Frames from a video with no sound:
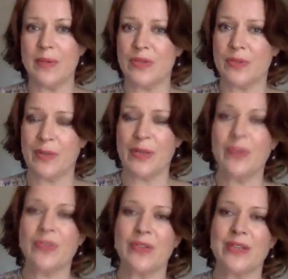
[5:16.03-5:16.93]
both
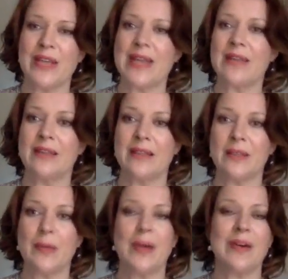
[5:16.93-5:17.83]
Spinoza and Hegel in
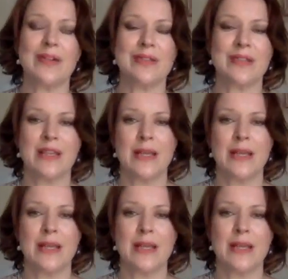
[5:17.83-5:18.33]
the past.